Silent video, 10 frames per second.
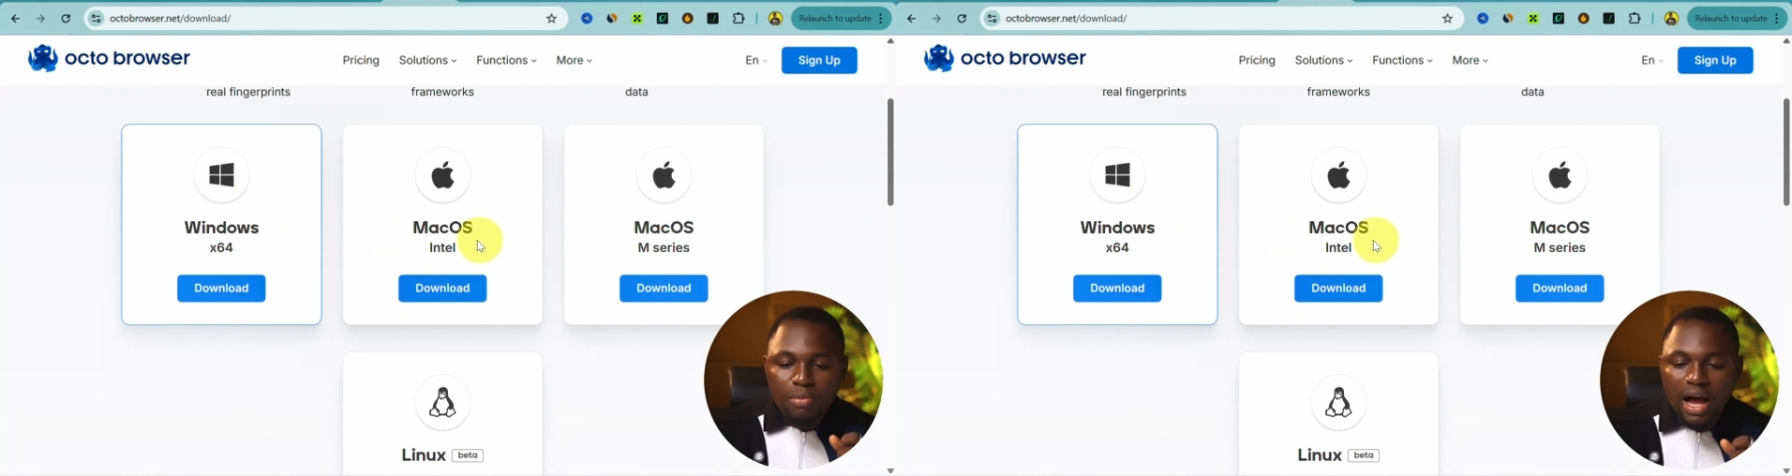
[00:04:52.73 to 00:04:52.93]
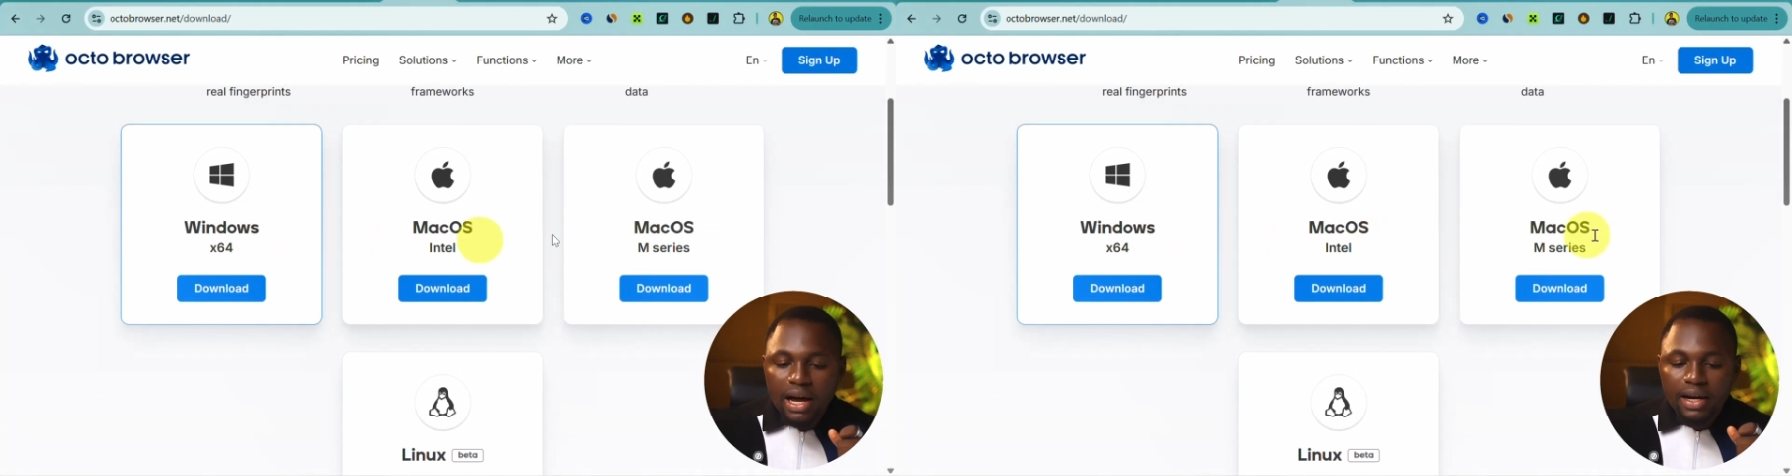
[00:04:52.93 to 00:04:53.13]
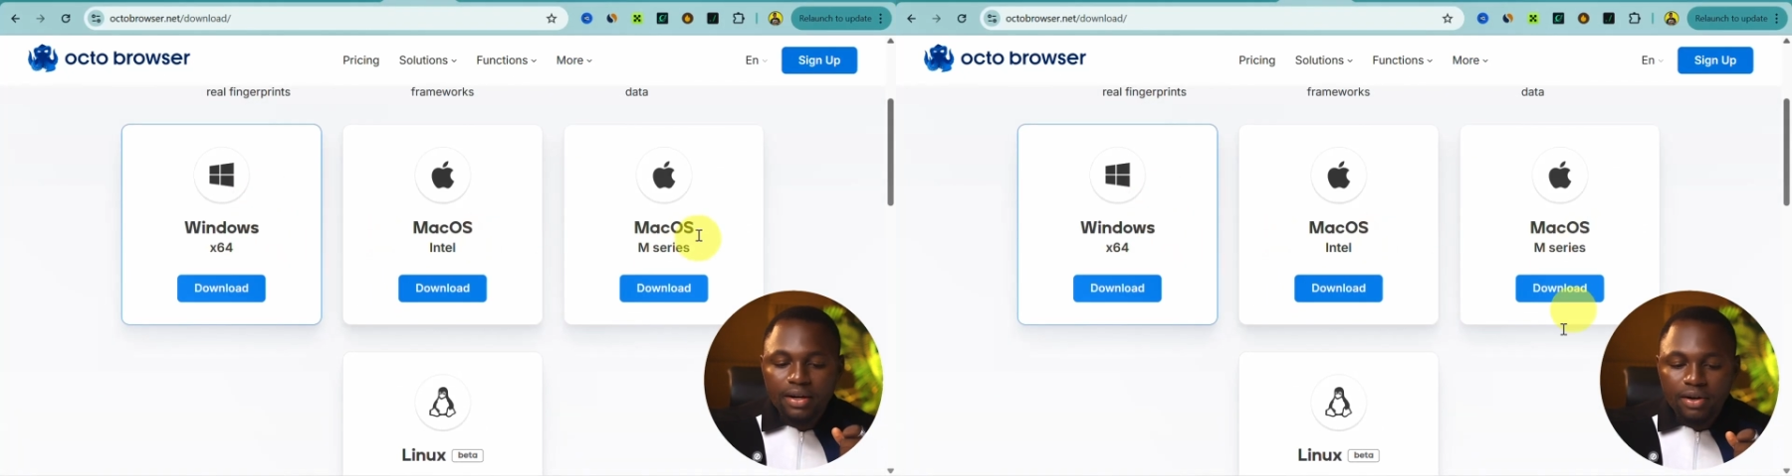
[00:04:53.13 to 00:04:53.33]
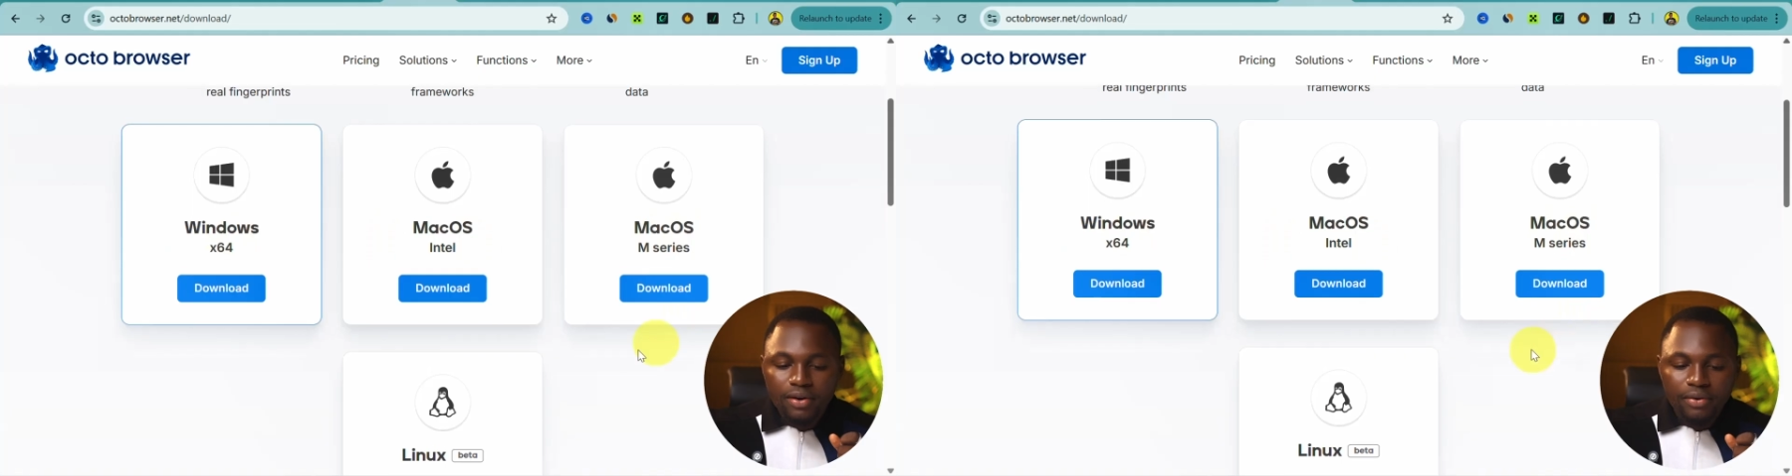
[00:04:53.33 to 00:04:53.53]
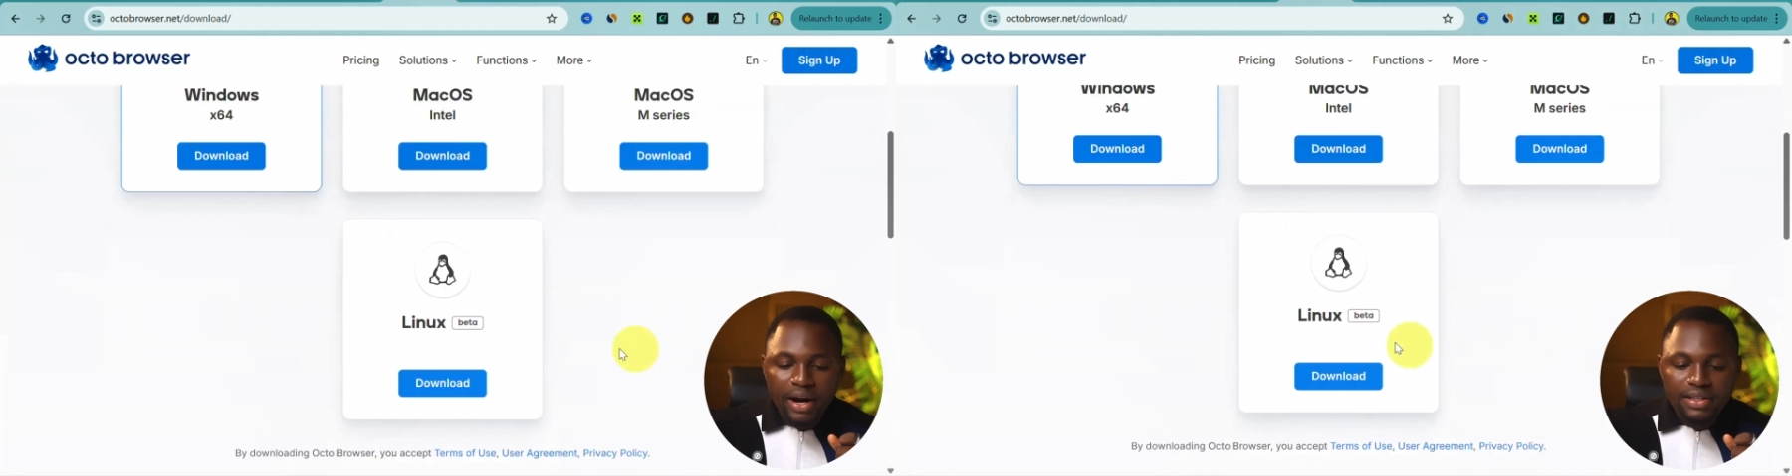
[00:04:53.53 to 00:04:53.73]
Mac
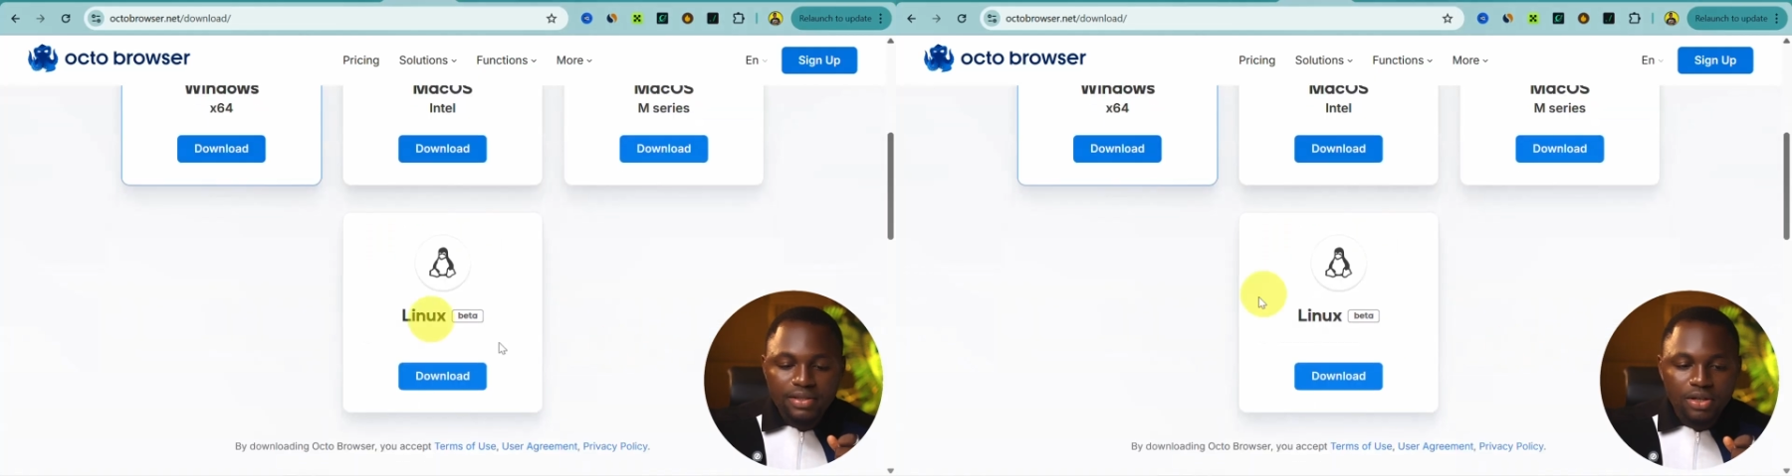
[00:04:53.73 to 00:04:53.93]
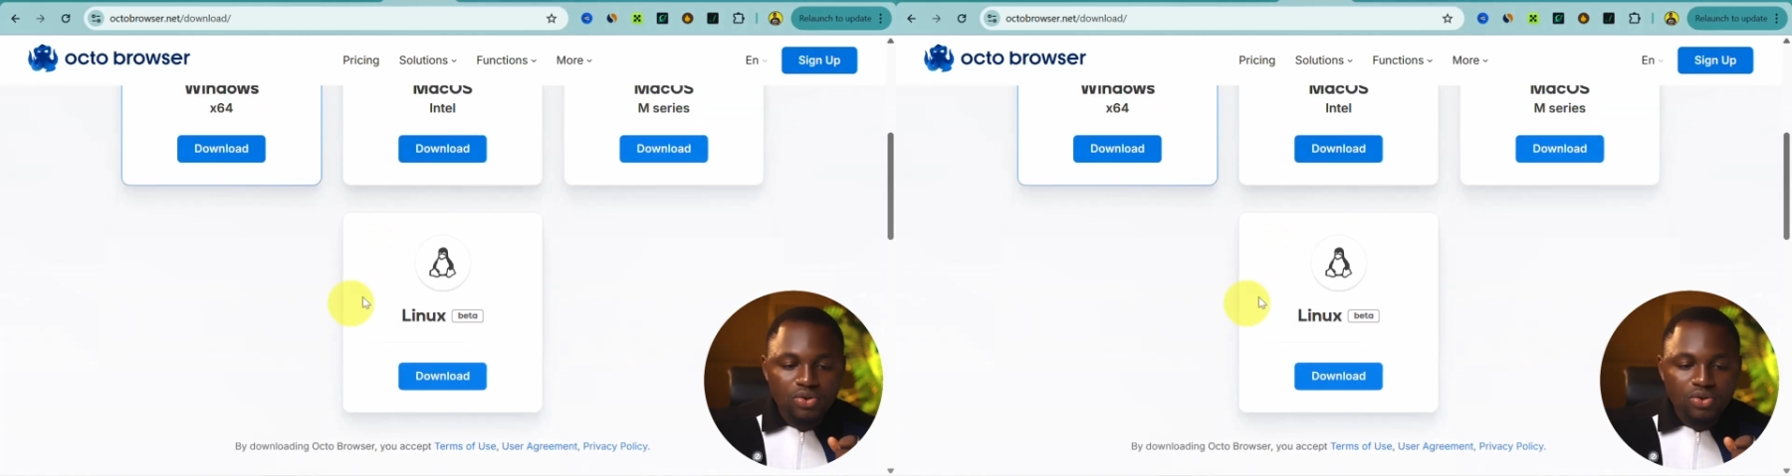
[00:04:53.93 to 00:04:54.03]
right here.